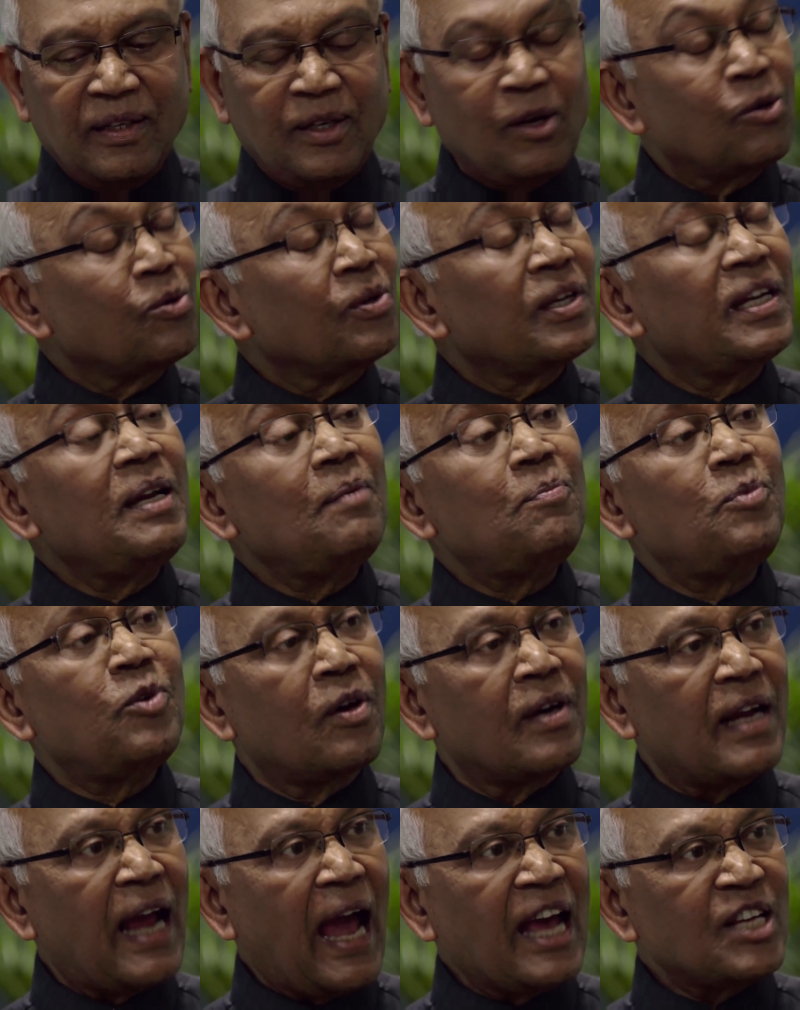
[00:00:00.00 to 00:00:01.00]
You have to keep
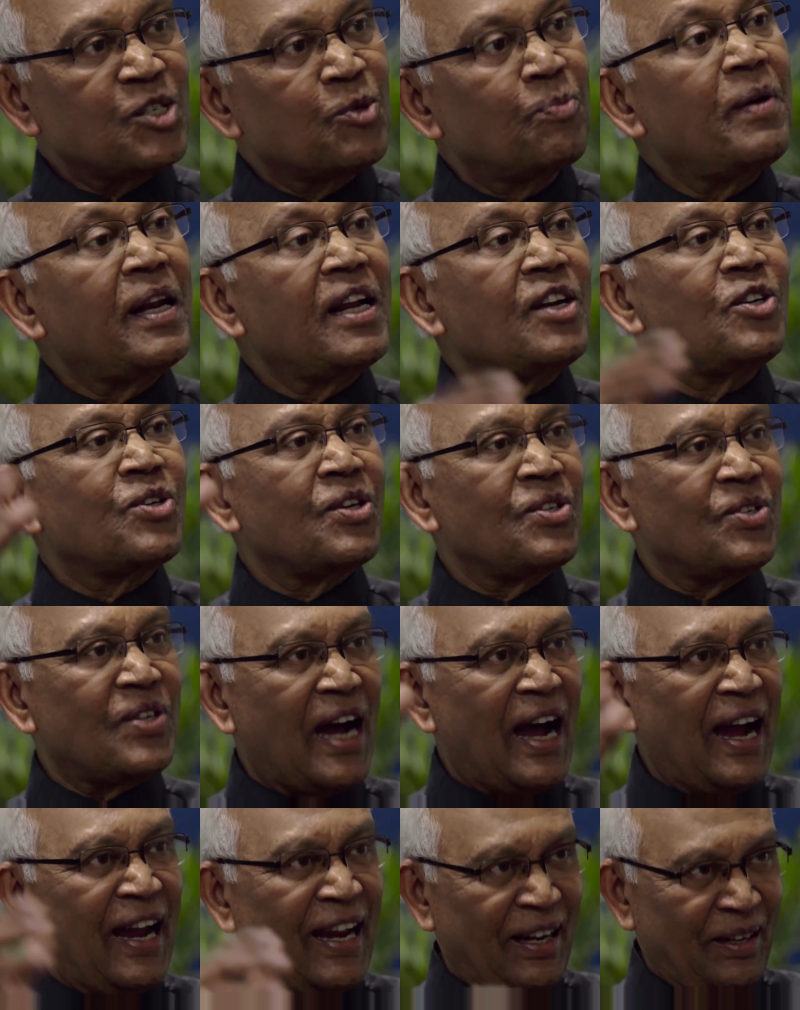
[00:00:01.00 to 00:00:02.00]
your aspirations
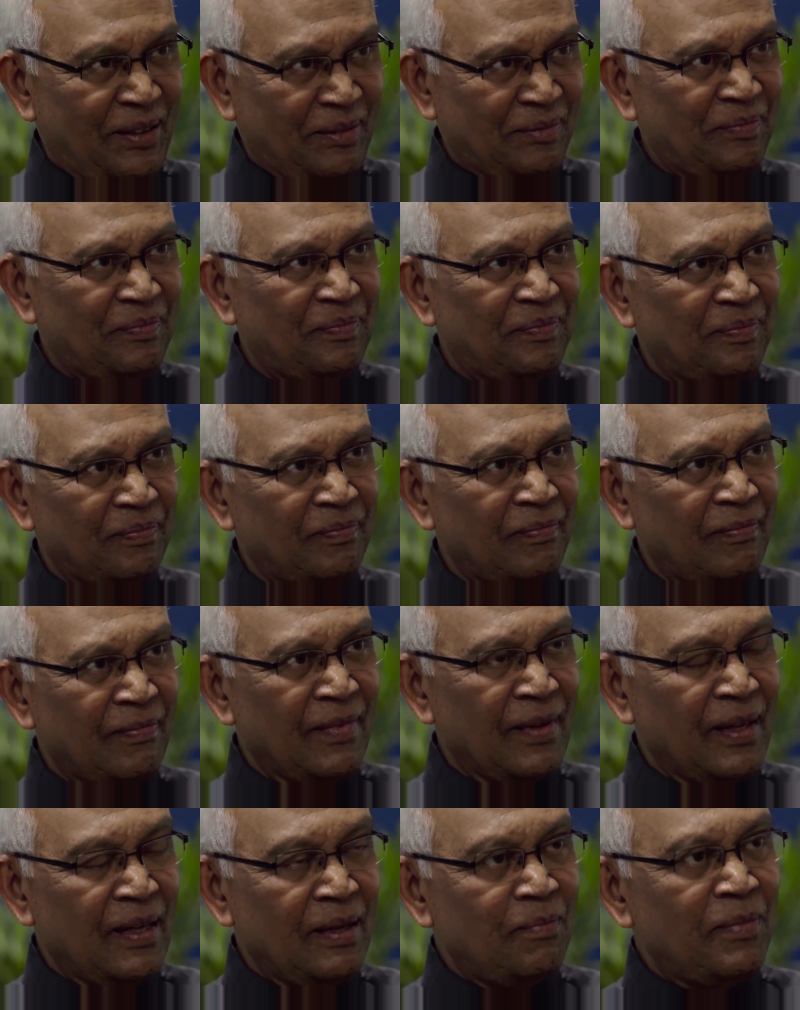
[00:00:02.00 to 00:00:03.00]
high,
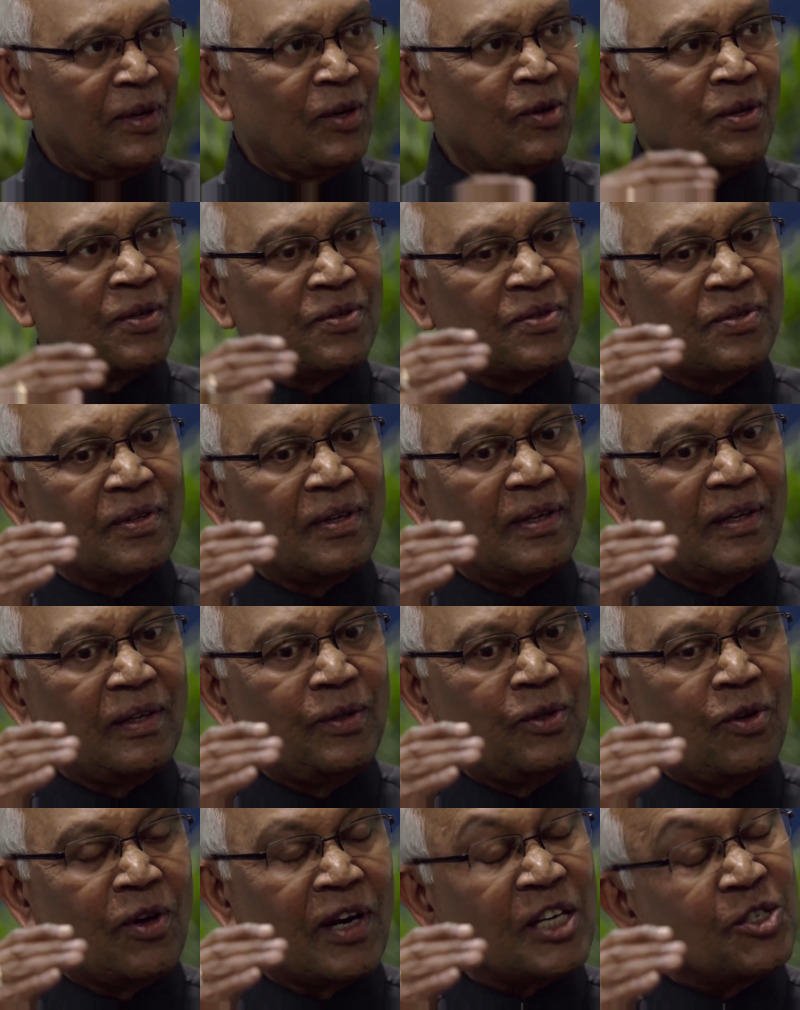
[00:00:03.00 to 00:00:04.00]
because
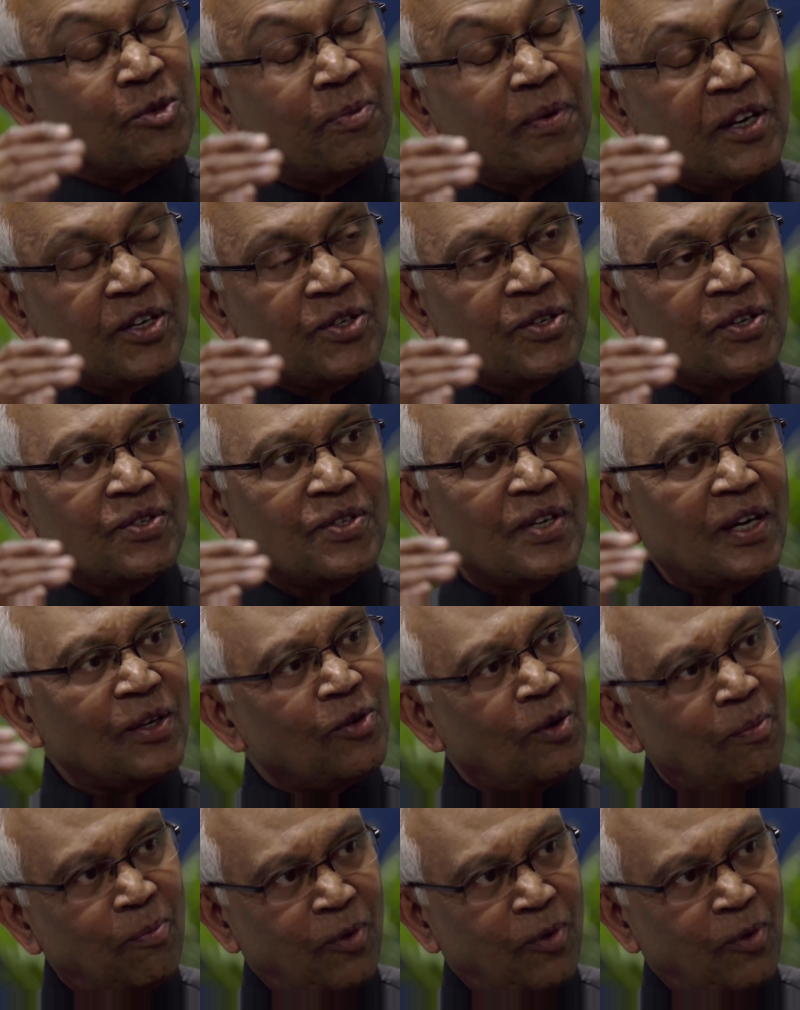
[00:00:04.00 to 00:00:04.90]
your aspirations are your